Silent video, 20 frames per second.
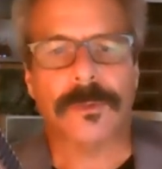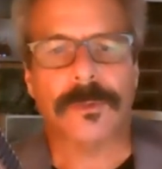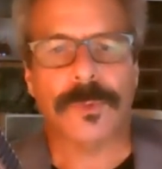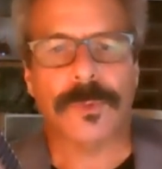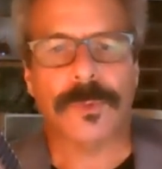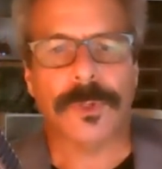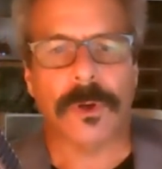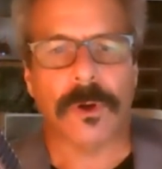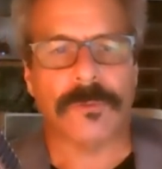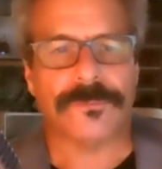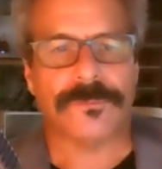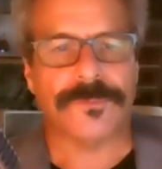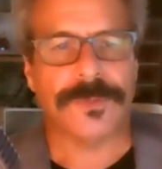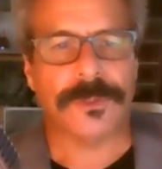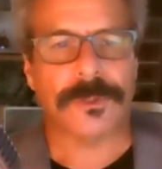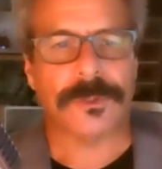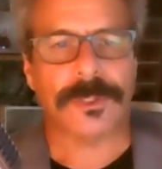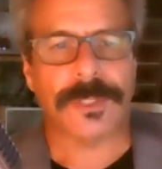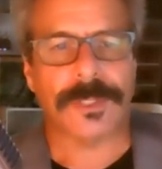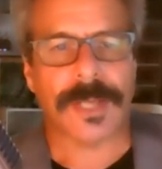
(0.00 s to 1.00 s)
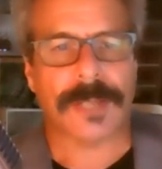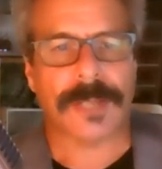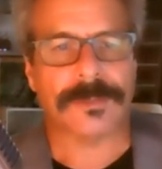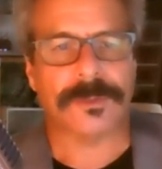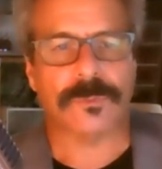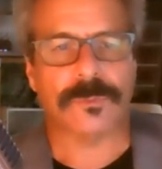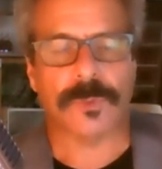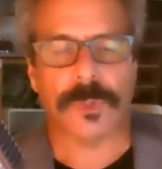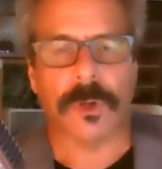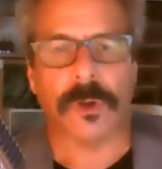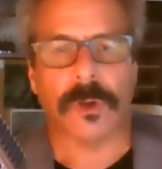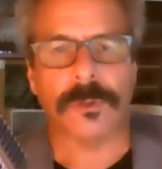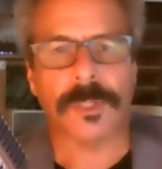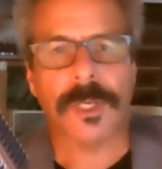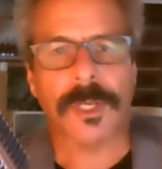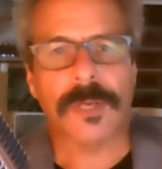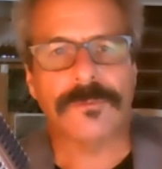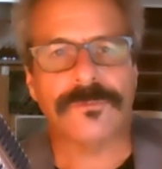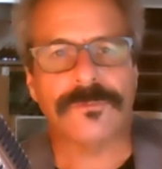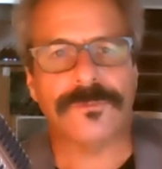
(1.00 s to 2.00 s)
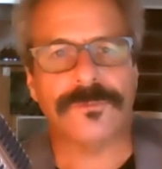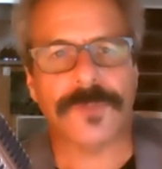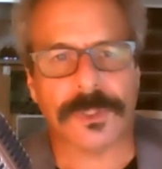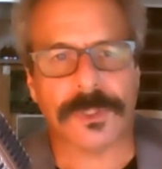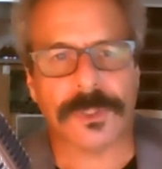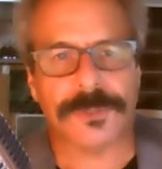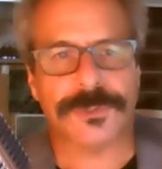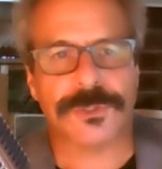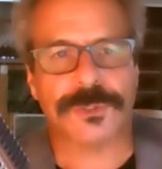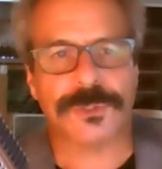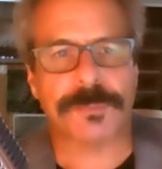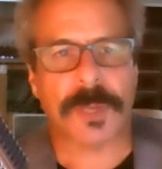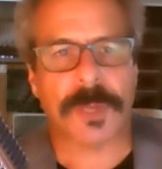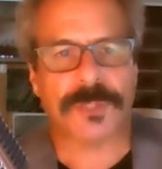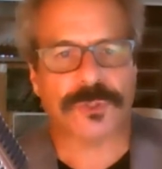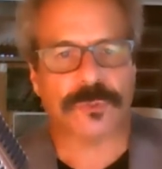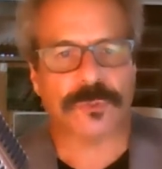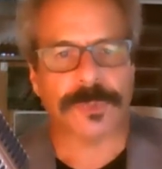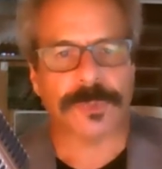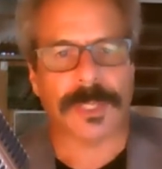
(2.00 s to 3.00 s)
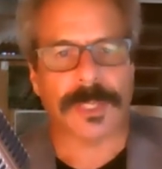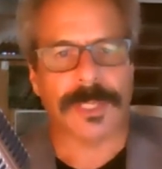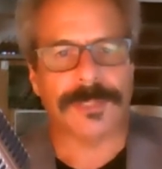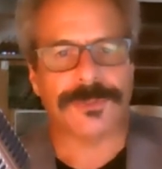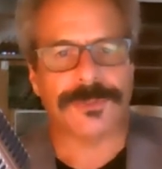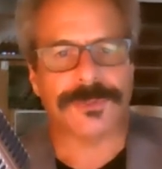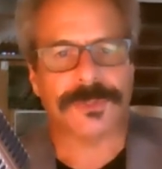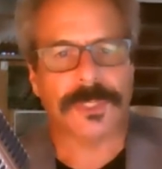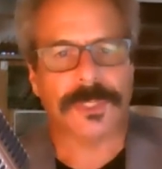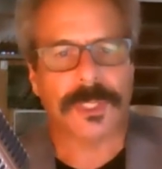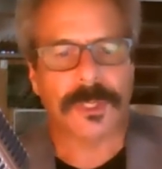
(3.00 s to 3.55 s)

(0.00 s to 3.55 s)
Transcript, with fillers: we all feel connected, we all feel it's a special place,